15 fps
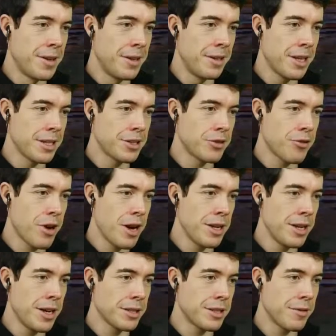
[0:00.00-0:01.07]
Let's try
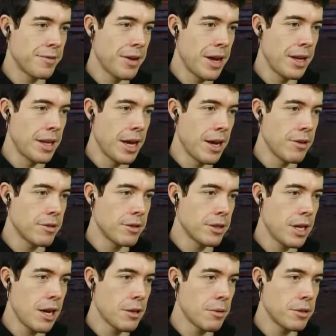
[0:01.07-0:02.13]
not to find out.
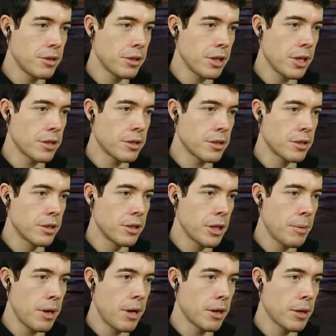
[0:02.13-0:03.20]
How do I stick this?
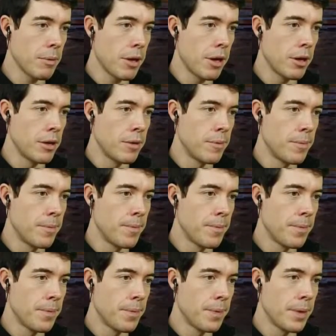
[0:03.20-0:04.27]
Come here, come here.
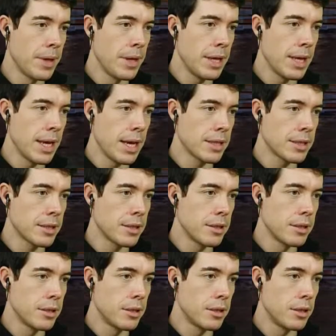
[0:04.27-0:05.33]
Yes.
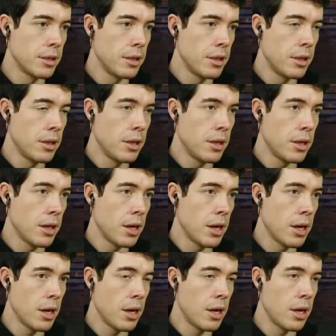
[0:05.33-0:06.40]

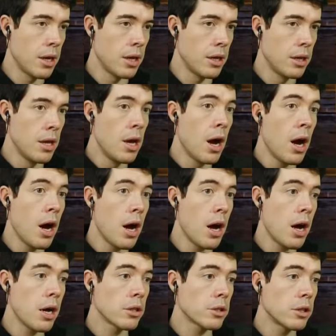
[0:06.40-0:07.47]
Ah.
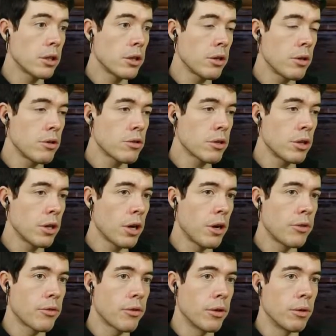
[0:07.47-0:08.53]
Ah, so the Gooigi can
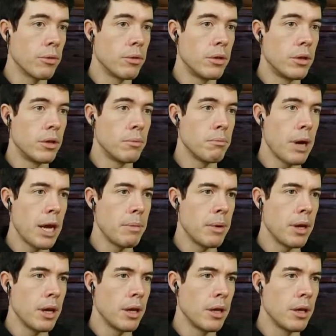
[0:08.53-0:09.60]
go through.
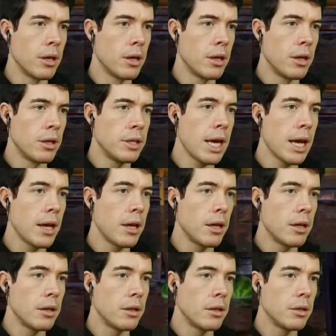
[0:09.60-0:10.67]
Maybe. Yeah,
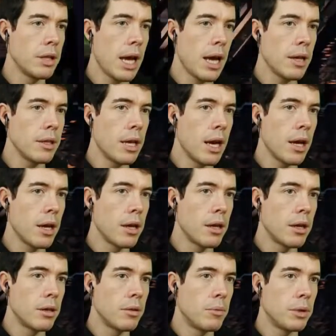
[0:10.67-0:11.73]
yeah, yeah.
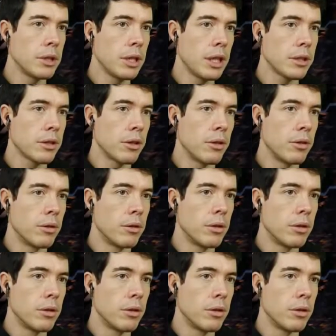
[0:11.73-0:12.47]
What did that do?